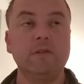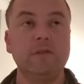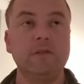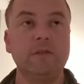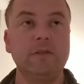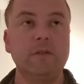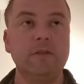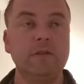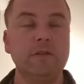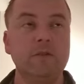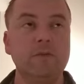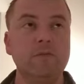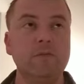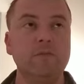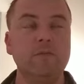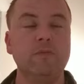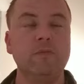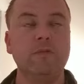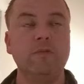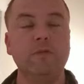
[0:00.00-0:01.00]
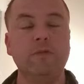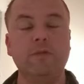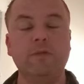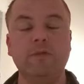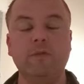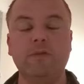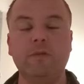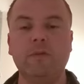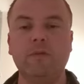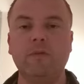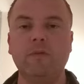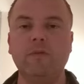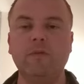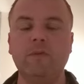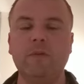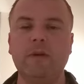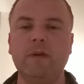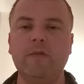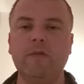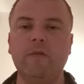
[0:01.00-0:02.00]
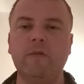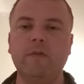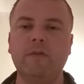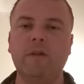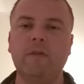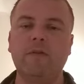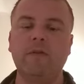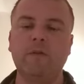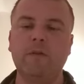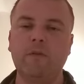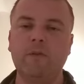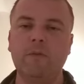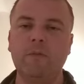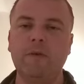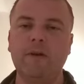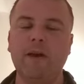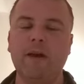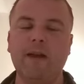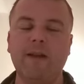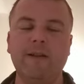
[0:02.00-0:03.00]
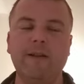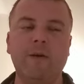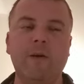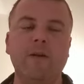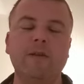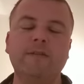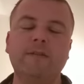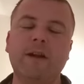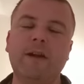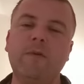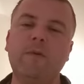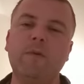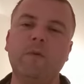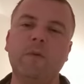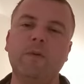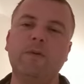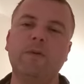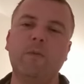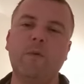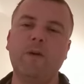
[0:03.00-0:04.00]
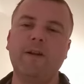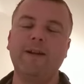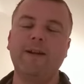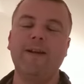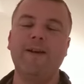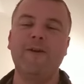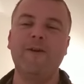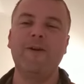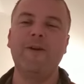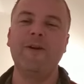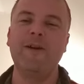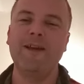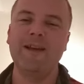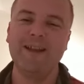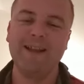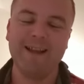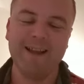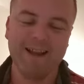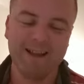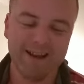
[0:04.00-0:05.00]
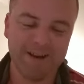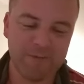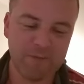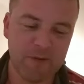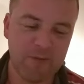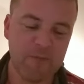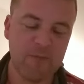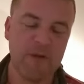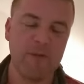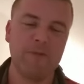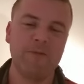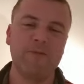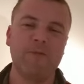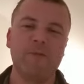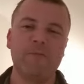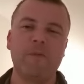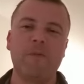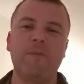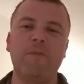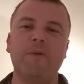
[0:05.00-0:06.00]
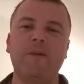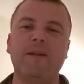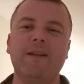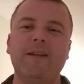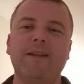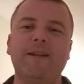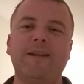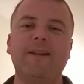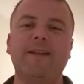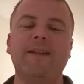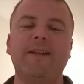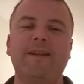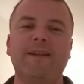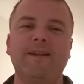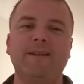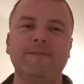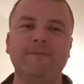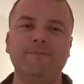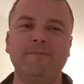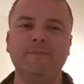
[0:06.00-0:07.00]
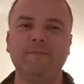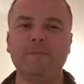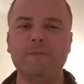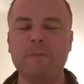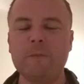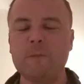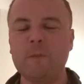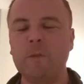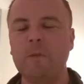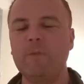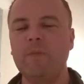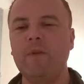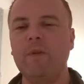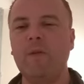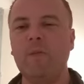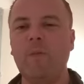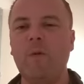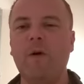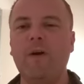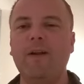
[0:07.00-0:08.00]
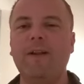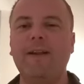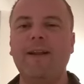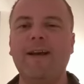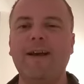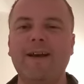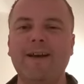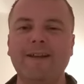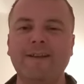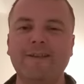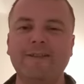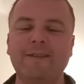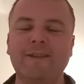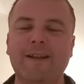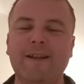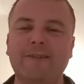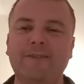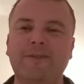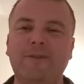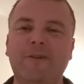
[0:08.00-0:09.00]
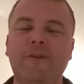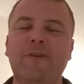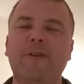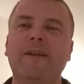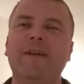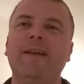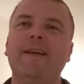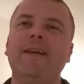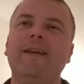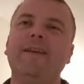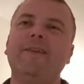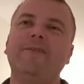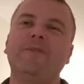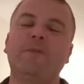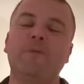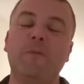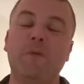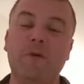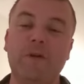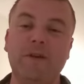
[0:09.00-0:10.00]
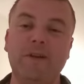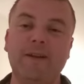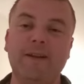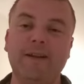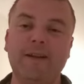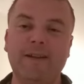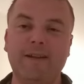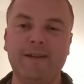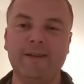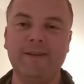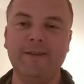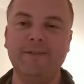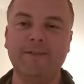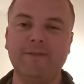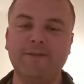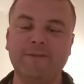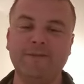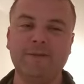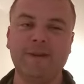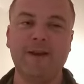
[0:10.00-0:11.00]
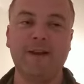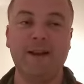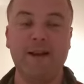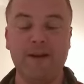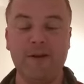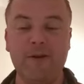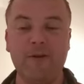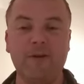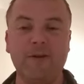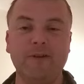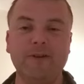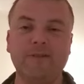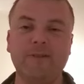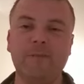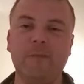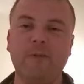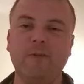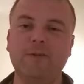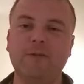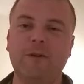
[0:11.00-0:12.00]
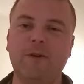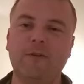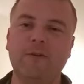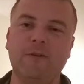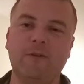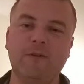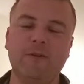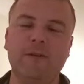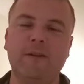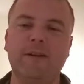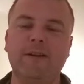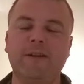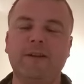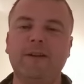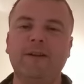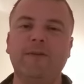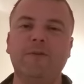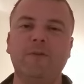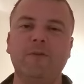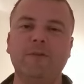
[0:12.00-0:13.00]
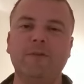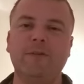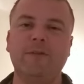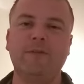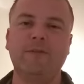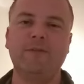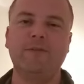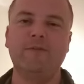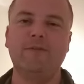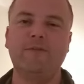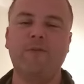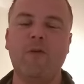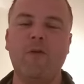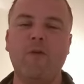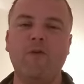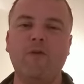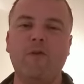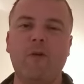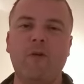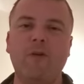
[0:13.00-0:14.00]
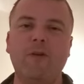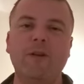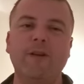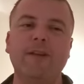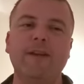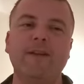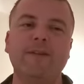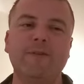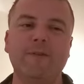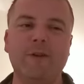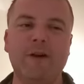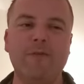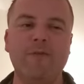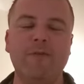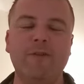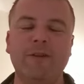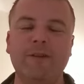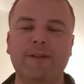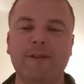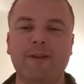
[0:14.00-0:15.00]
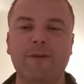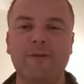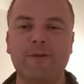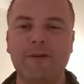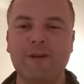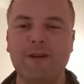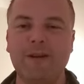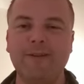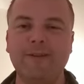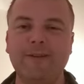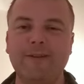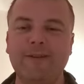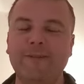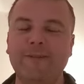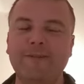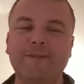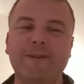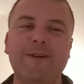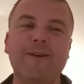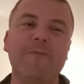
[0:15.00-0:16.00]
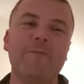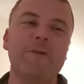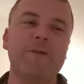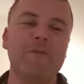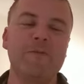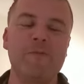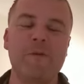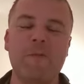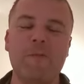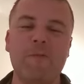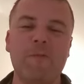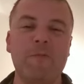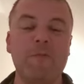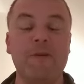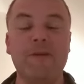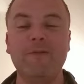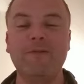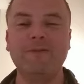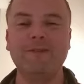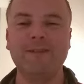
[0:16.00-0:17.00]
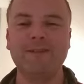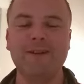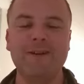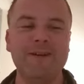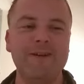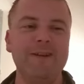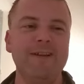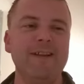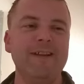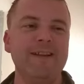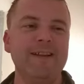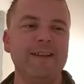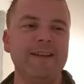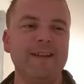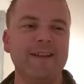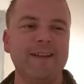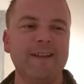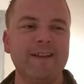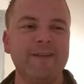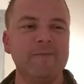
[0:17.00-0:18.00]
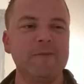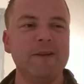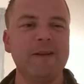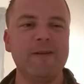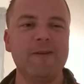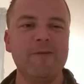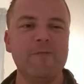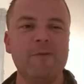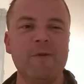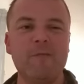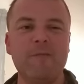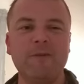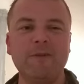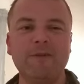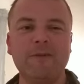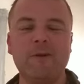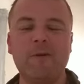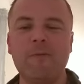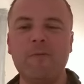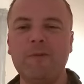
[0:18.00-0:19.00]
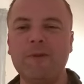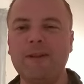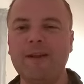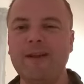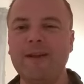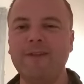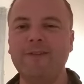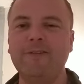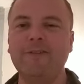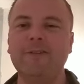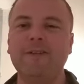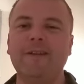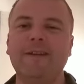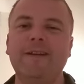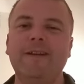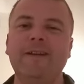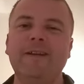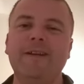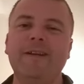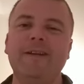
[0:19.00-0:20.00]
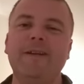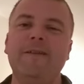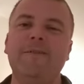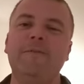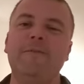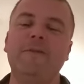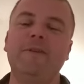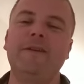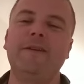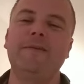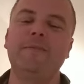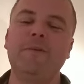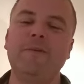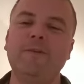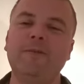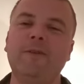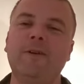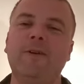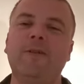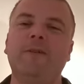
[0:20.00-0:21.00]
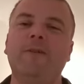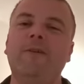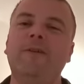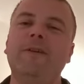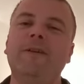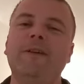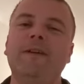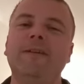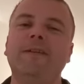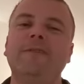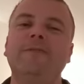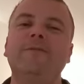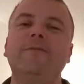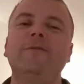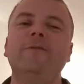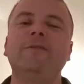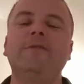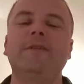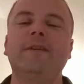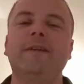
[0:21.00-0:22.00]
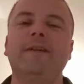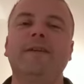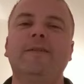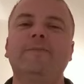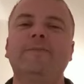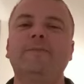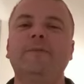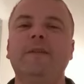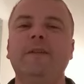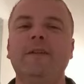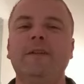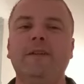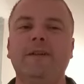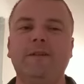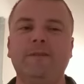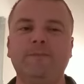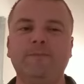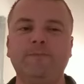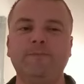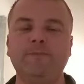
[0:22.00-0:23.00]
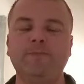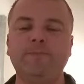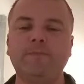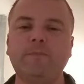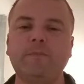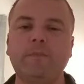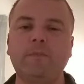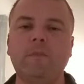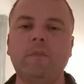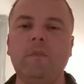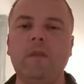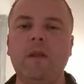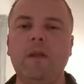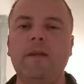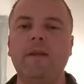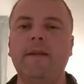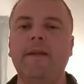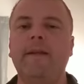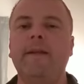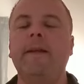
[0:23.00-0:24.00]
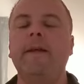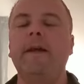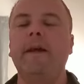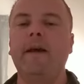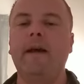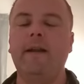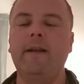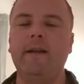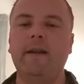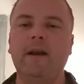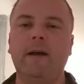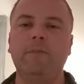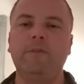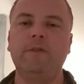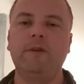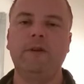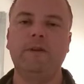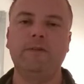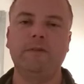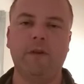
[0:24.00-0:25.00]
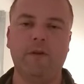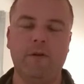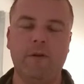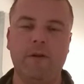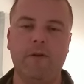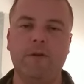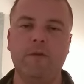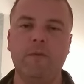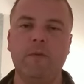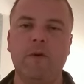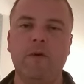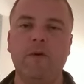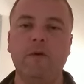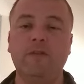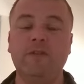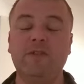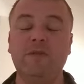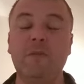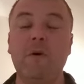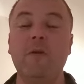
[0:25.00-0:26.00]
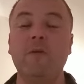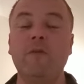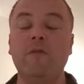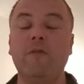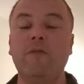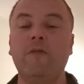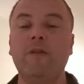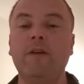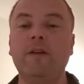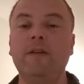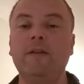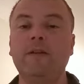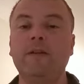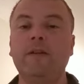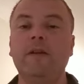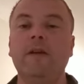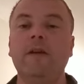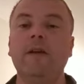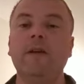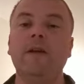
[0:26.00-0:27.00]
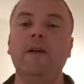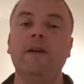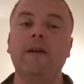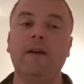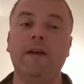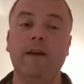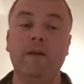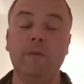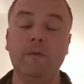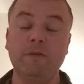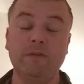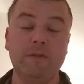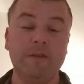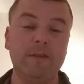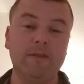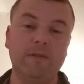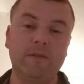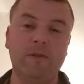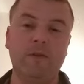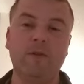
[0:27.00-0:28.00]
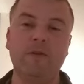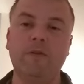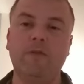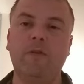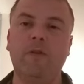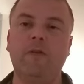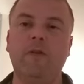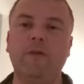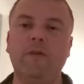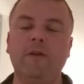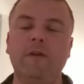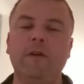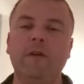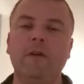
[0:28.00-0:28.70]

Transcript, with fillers: um Jesus, would you believe it? That's going on my head now. I'll start with the one in there and I might be able to remember then the one at Leicester. So the one uh and Ayr is the mouse doctor and i think it runs at 440 i don't have written down i, I thought i might remember but obviously not my old memory's going with age but uh, the mouse doctor yeah he runs uh, in the uh, handicap chase there, there tomorrow it's a small enough field uh, he was a decent horse for